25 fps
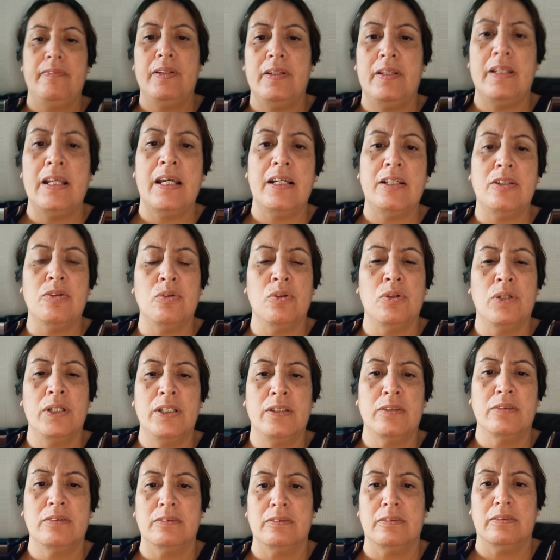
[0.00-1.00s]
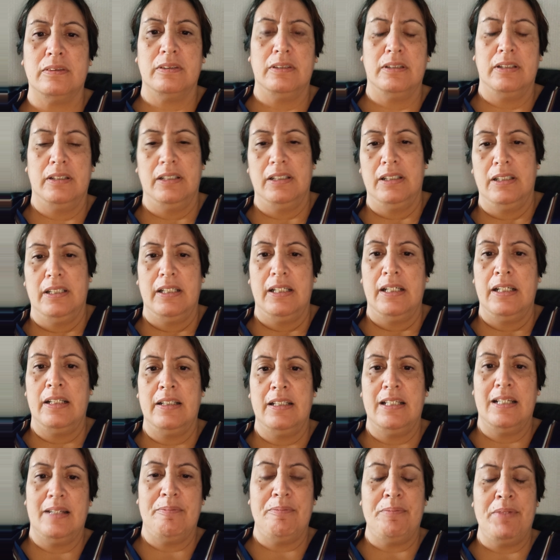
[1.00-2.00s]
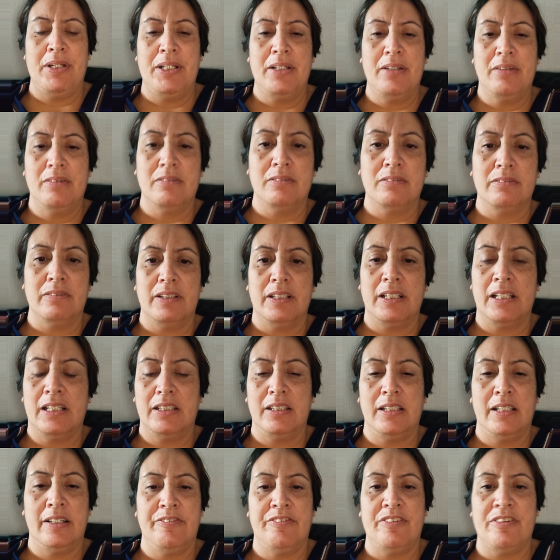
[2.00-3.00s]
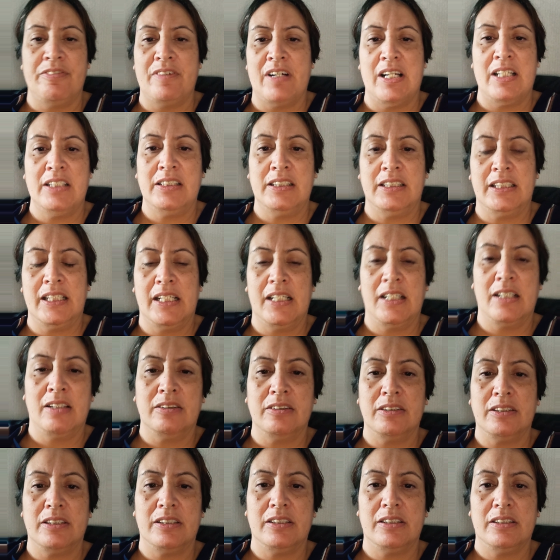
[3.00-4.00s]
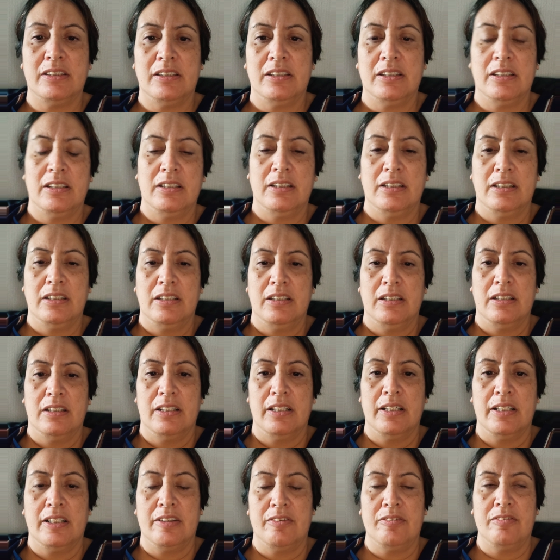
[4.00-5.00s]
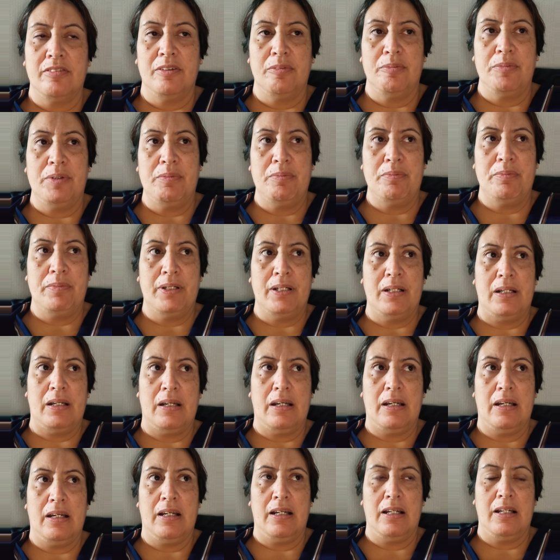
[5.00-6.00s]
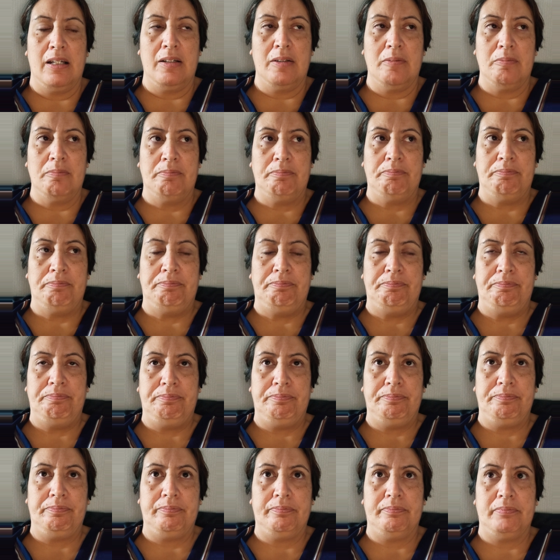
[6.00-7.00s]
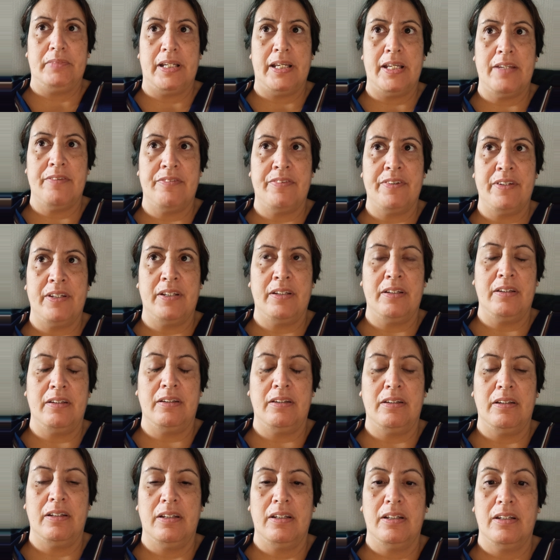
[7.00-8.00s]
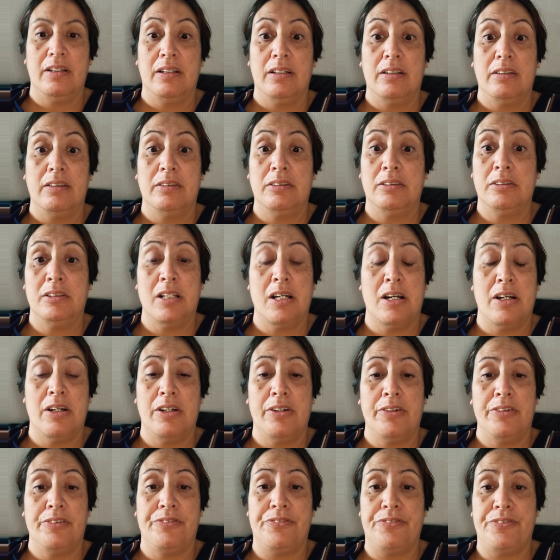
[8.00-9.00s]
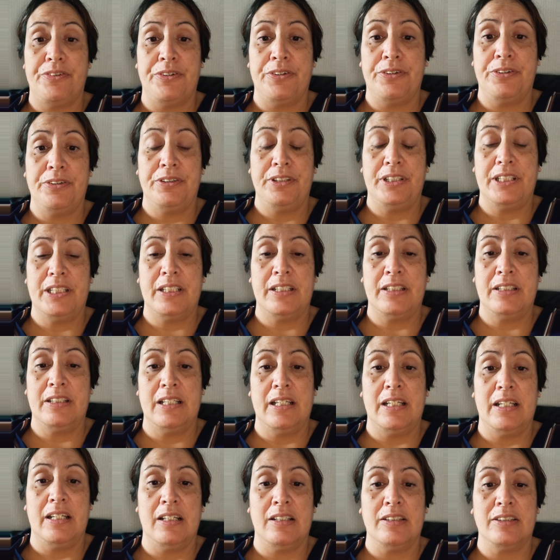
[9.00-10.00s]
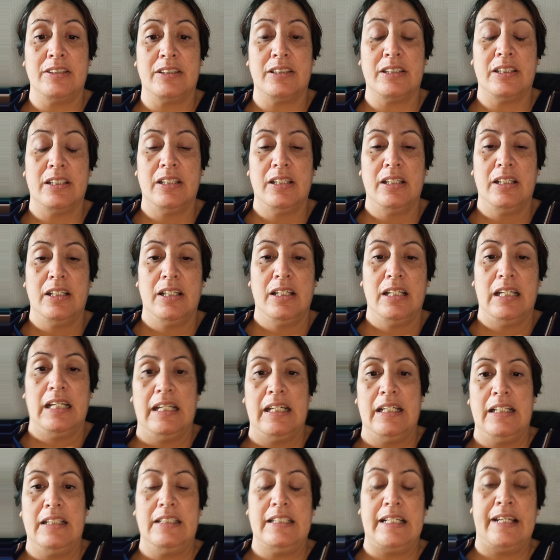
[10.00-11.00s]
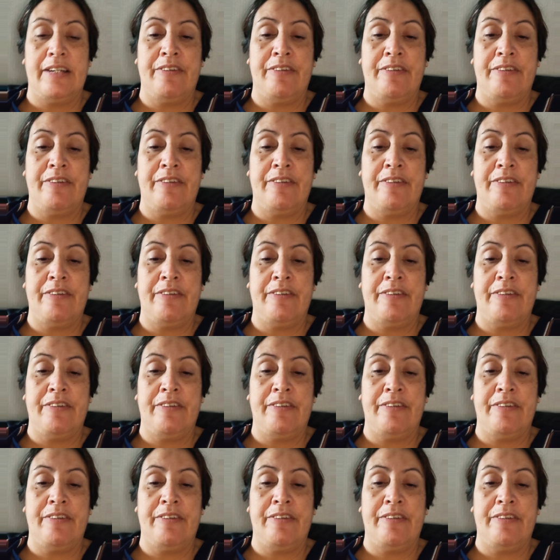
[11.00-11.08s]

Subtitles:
that oil and that meal that never runs out. I can remember having no food in the house and